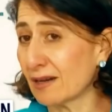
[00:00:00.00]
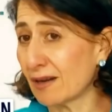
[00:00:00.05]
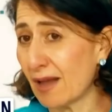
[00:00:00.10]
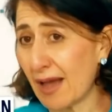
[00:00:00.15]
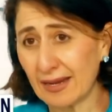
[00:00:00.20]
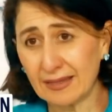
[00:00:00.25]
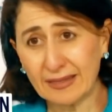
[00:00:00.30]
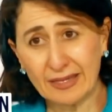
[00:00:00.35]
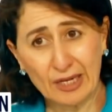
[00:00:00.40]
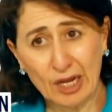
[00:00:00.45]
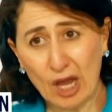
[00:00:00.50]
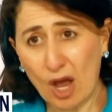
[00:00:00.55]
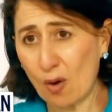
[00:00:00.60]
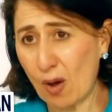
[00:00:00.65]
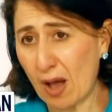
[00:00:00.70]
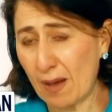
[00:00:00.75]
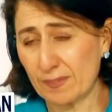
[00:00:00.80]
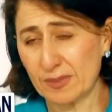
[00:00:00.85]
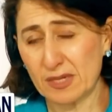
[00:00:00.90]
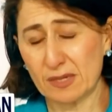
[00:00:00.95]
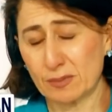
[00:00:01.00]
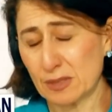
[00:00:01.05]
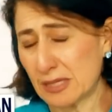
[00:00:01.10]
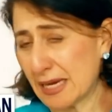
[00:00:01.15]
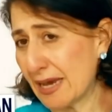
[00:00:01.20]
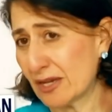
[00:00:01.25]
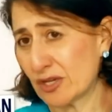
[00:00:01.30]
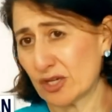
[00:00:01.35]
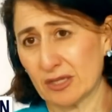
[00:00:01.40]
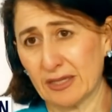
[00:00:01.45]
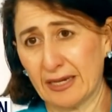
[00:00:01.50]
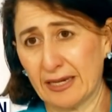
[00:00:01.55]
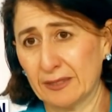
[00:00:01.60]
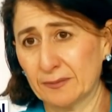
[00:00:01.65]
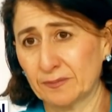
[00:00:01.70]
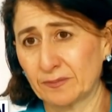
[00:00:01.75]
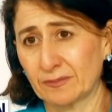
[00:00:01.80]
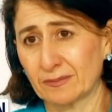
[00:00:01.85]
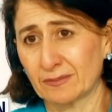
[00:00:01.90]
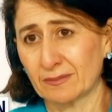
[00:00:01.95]
are likely to go up
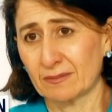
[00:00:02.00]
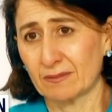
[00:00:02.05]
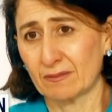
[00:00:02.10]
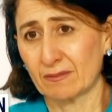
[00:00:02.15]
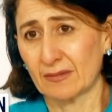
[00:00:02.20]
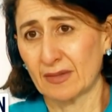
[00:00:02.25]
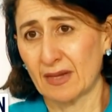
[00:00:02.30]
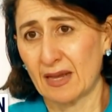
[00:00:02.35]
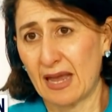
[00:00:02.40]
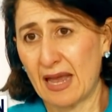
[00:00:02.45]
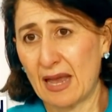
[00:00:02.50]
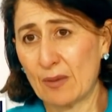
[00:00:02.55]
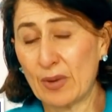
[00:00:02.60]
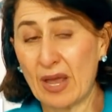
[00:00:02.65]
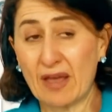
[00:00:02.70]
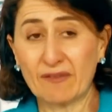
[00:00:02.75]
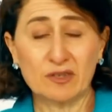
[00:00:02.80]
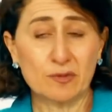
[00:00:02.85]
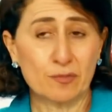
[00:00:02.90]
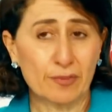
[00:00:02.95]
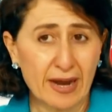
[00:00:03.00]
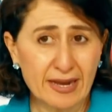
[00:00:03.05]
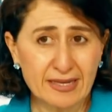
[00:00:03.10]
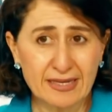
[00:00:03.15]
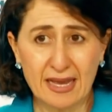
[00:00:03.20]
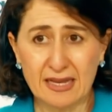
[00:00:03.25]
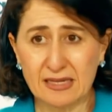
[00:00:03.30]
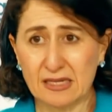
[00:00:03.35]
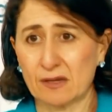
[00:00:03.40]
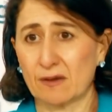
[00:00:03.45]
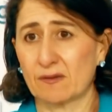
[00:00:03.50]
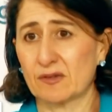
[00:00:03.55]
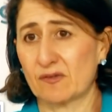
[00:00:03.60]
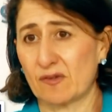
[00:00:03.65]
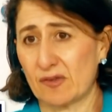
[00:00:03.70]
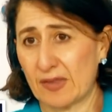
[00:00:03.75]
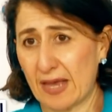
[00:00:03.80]
substantially and we have to brace ourselves